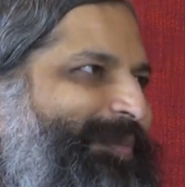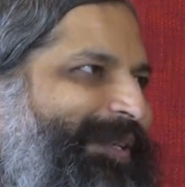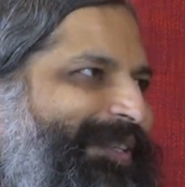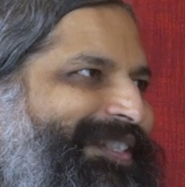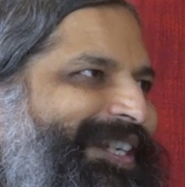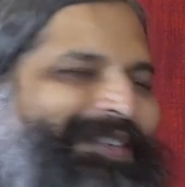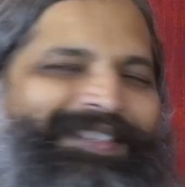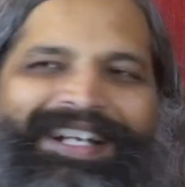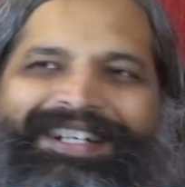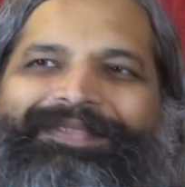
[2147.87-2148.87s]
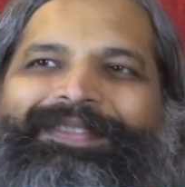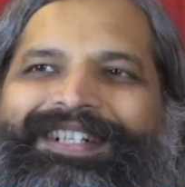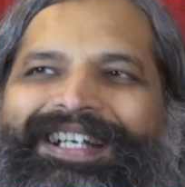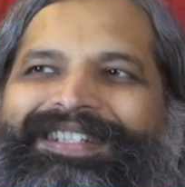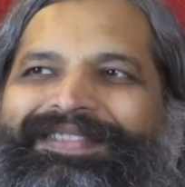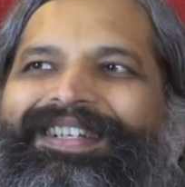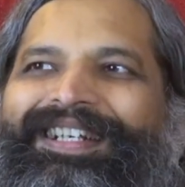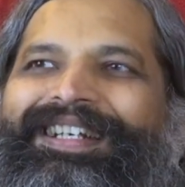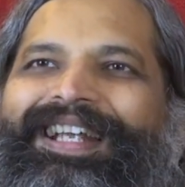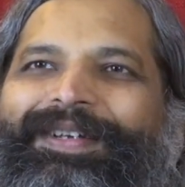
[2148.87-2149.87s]
because now that word has a
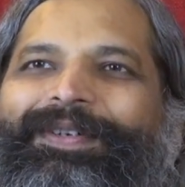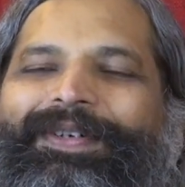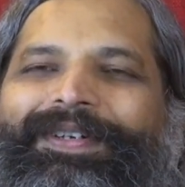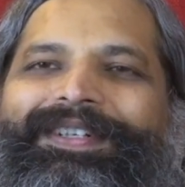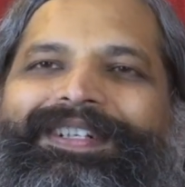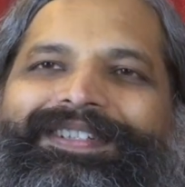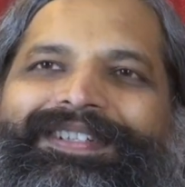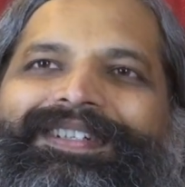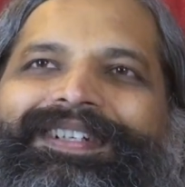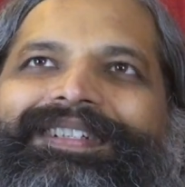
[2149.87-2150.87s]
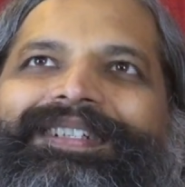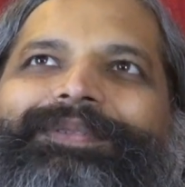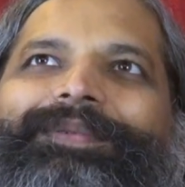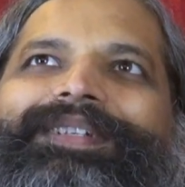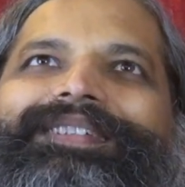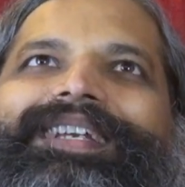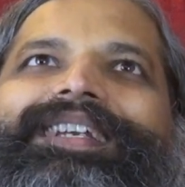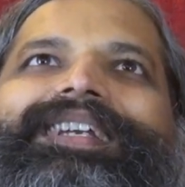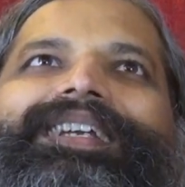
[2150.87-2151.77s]
very narrow connotation. Rather, we will say